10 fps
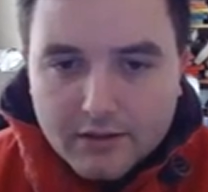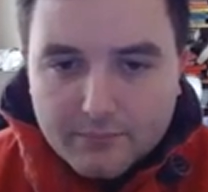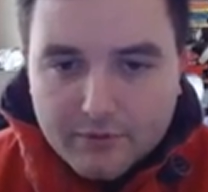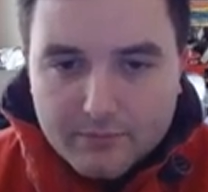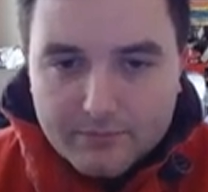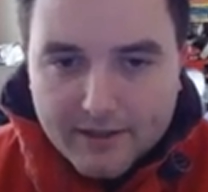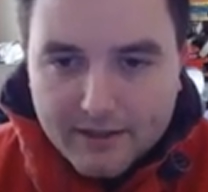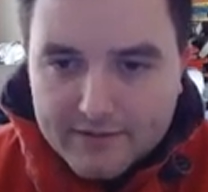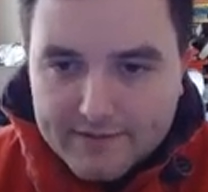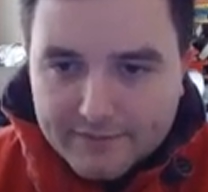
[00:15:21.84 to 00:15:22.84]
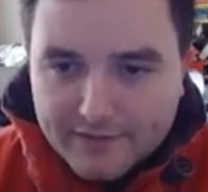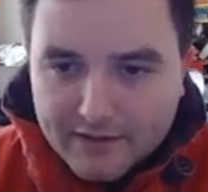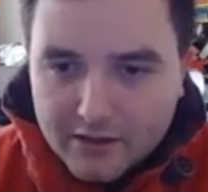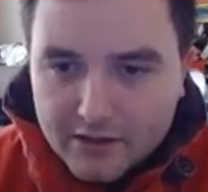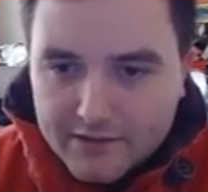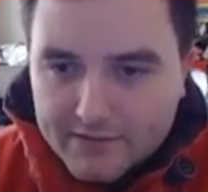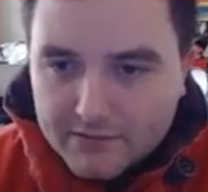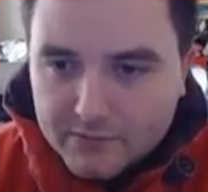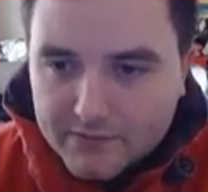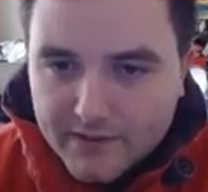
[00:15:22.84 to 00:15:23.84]
The problem here is after
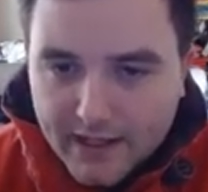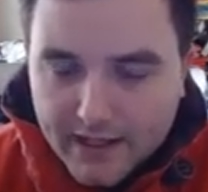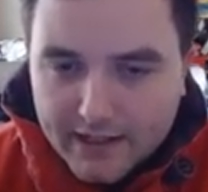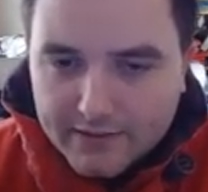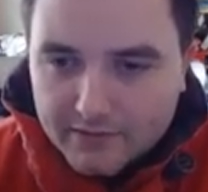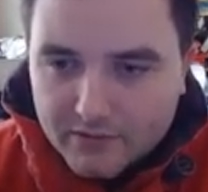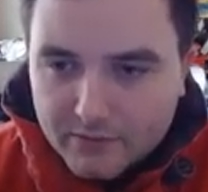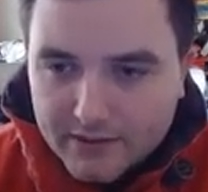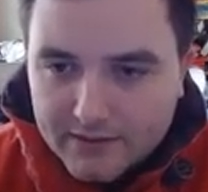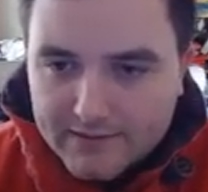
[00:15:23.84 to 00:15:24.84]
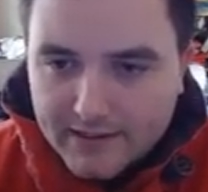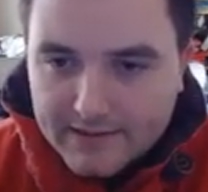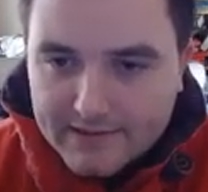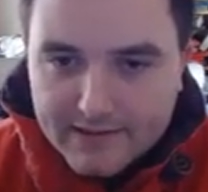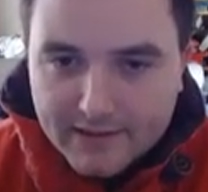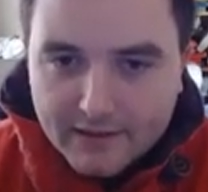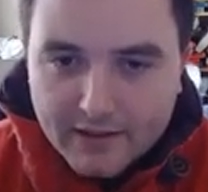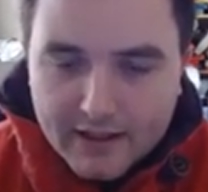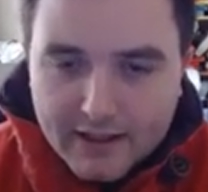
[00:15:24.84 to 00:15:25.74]
castles and queen takes here,